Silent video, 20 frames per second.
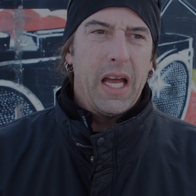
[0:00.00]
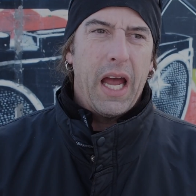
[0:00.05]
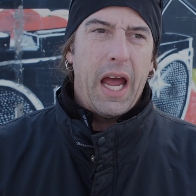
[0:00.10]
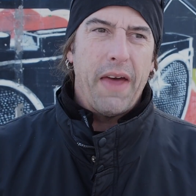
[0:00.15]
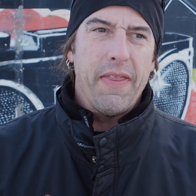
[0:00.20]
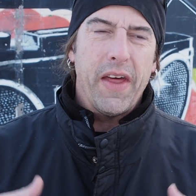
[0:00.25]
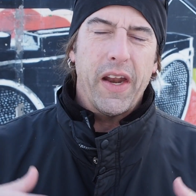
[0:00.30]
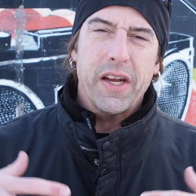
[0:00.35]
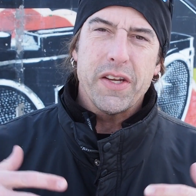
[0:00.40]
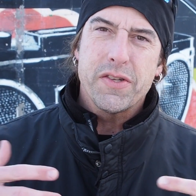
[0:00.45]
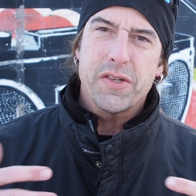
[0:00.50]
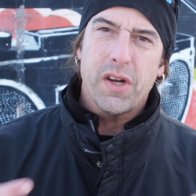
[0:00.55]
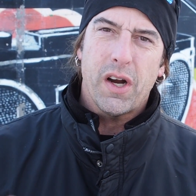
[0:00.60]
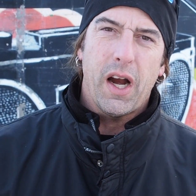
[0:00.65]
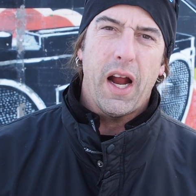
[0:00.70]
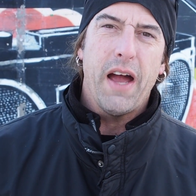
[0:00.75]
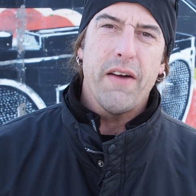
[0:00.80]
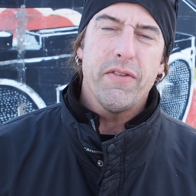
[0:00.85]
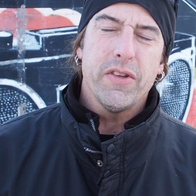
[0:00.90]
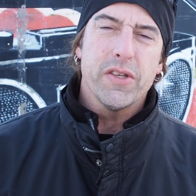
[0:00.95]
And then I
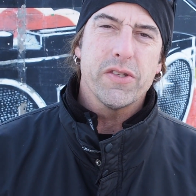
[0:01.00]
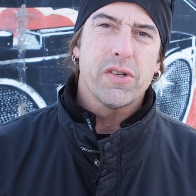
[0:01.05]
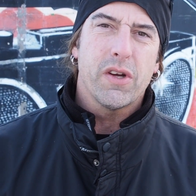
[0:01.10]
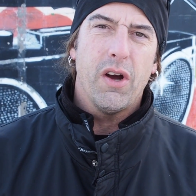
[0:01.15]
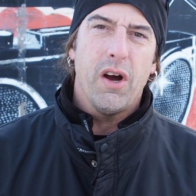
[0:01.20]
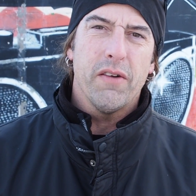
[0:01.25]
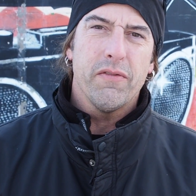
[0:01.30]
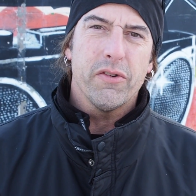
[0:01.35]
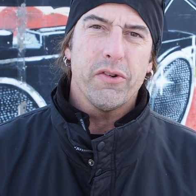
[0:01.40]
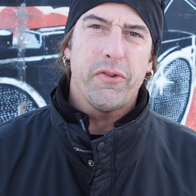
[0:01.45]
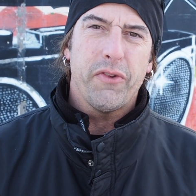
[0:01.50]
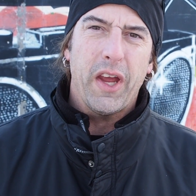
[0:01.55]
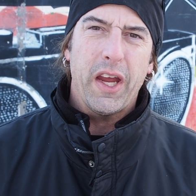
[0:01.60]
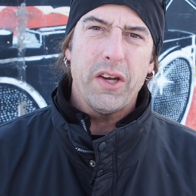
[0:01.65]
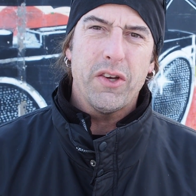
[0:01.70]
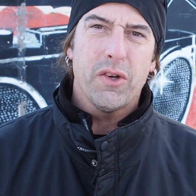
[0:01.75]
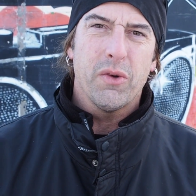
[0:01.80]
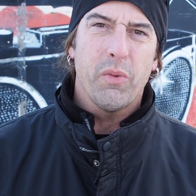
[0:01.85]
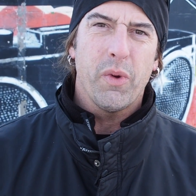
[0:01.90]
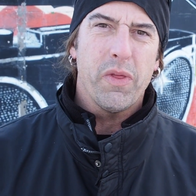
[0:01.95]
start having this
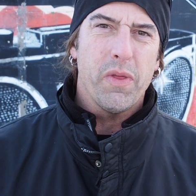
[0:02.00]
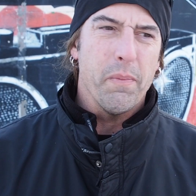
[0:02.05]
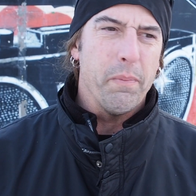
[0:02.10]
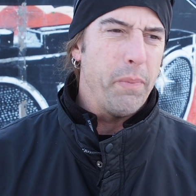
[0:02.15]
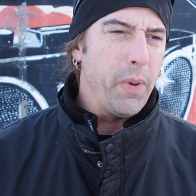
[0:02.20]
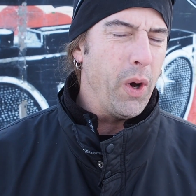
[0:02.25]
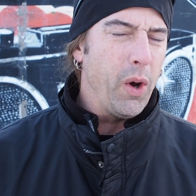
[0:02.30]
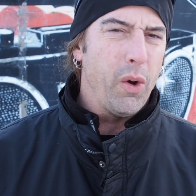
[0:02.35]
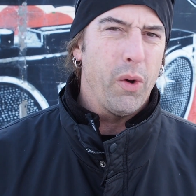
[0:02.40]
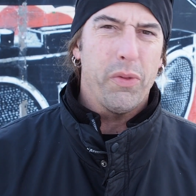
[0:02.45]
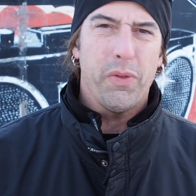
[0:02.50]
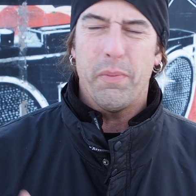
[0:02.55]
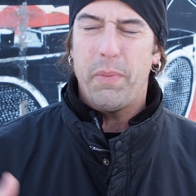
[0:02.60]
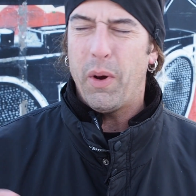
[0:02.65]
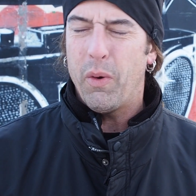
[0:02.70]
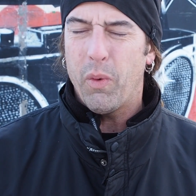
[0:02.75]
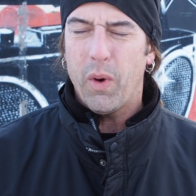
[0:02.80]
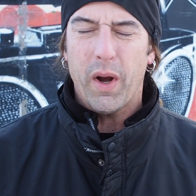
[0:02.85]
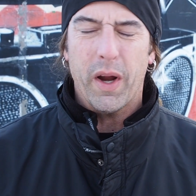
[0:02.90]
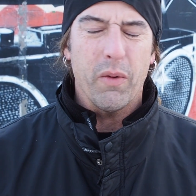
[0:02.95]
conversation with them both
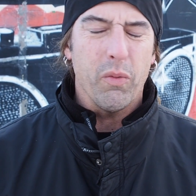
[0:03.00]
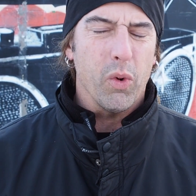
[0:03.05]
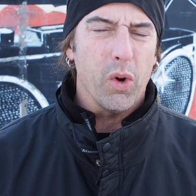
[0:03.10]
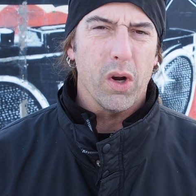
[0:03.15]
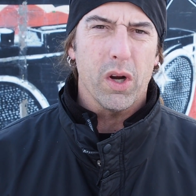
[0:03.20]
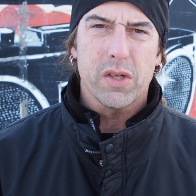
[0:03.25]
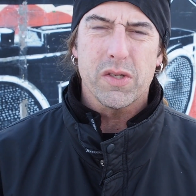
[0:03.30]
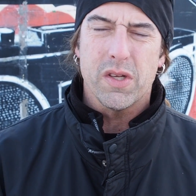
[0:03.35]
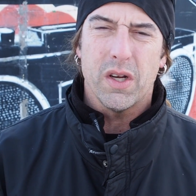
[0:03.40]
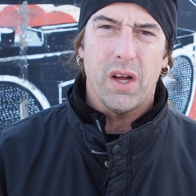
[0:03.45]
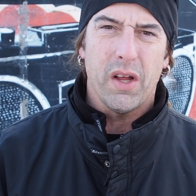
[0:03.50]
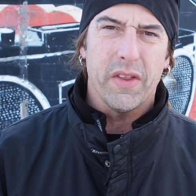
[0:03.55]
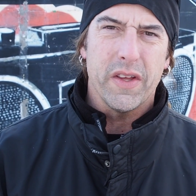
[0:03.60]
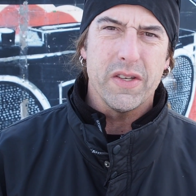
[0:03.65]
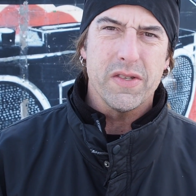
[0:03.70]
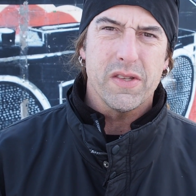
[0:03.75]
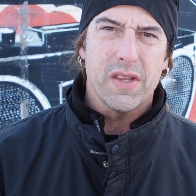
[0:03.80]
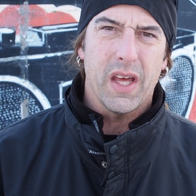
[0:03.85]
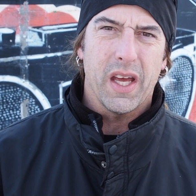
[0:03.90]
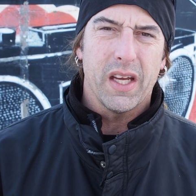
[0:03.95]
about where he works and all
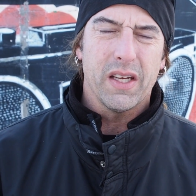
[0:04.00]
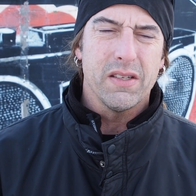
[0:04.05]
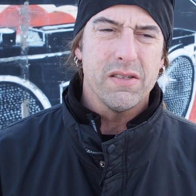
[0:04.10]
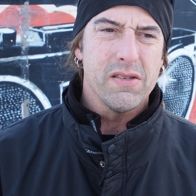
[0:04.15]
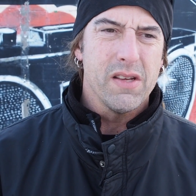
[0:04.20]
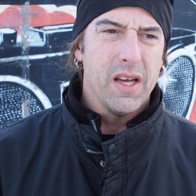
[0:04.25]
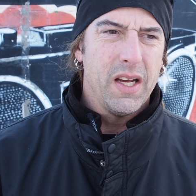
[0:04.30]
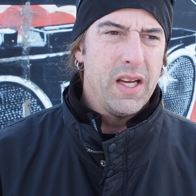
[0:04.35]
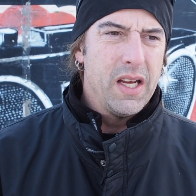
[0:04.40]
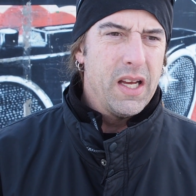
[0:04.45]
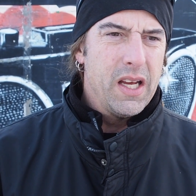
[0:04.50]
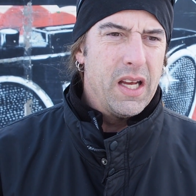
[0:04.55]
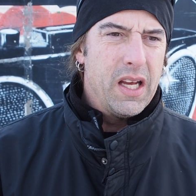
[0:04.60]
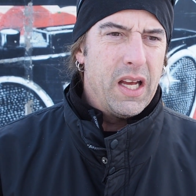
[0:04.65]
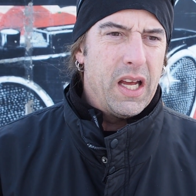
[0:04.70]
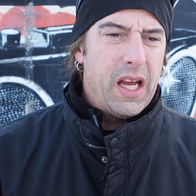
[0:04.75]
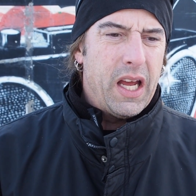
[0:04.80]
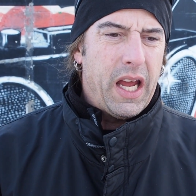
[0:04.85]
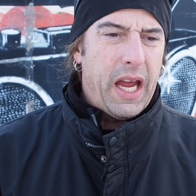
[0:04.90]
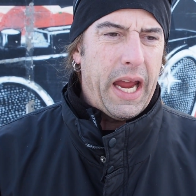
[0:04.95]
these things,
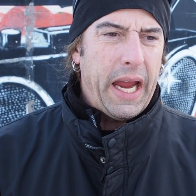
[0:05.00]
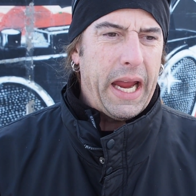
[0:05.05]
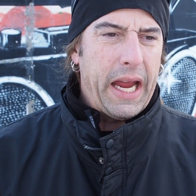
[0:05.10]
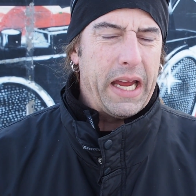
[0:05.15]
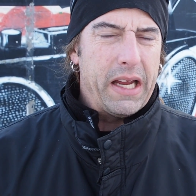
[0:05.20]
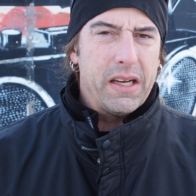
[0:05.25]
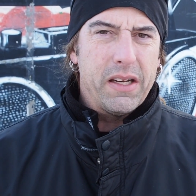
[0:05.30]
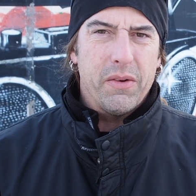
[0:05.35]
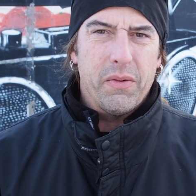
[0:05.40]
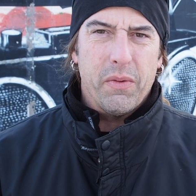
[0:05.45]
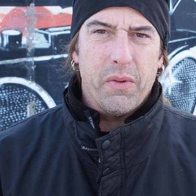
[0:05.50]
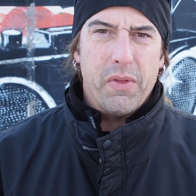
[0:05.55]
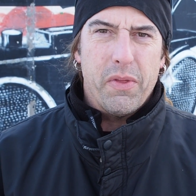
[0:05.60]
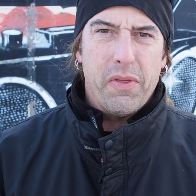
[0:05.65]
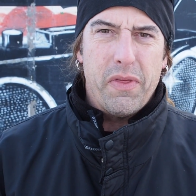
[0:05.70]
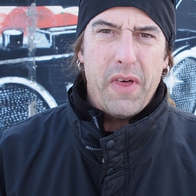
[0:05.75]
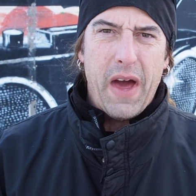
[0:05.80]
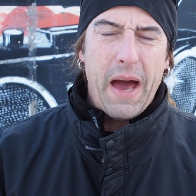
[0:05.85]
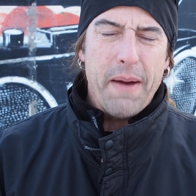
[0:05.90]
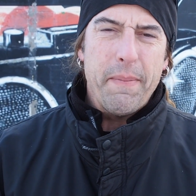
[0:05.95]
and
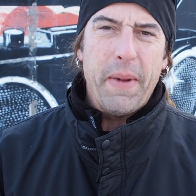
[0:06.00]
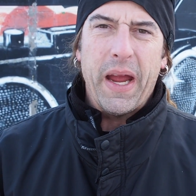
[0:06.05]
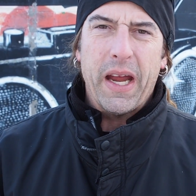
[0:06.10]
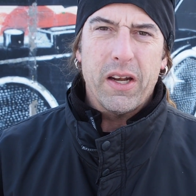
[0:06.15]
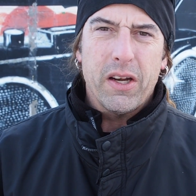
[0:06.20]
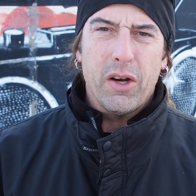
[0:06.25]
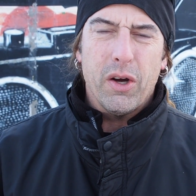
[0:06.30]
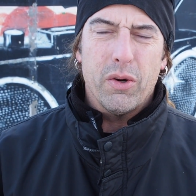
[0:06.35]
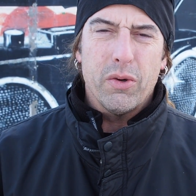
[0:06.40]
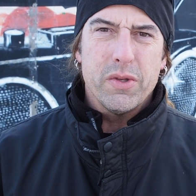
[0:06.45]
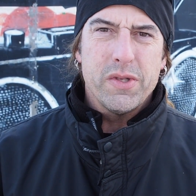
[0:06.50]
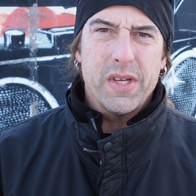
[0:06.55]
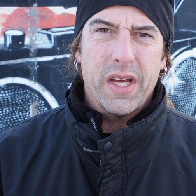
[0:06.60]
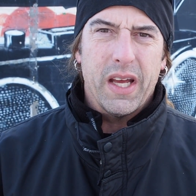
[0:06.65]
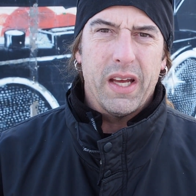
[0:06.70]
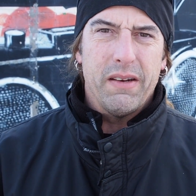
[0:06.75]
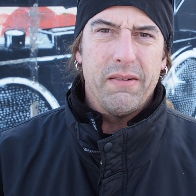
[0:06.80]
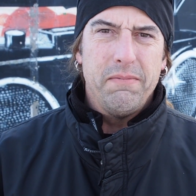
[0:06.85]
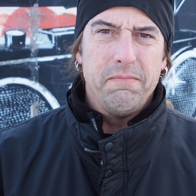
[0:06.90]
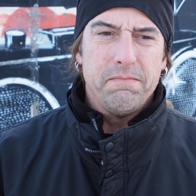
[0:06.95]
that man goes
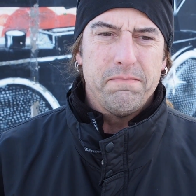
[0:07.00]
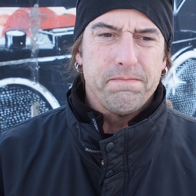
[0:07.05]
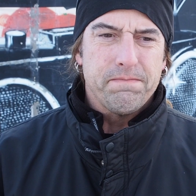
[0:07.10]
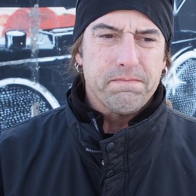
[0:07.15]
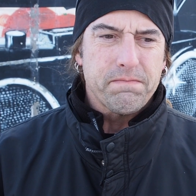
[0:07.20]
in,